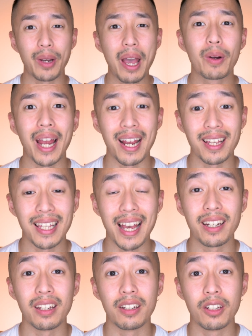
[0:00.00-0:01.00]
now guys,
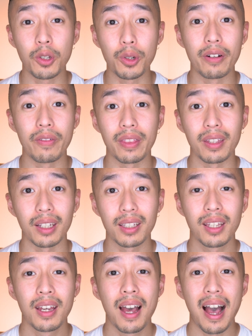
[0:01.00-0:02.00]
I did two different
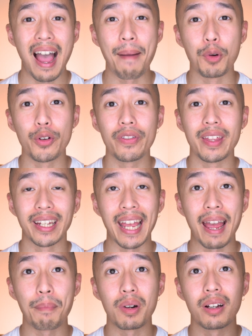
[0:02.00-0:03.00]
things. I moved the
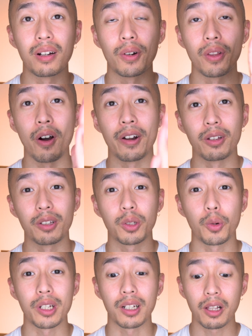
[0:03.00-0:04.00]
camera or the audio
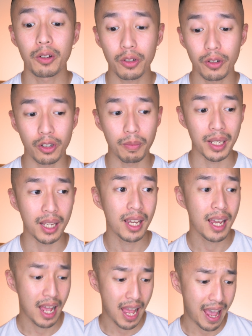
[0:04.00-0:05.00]
source closer to me,
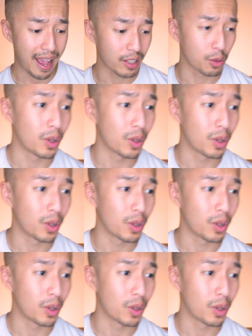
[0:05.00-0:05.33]
as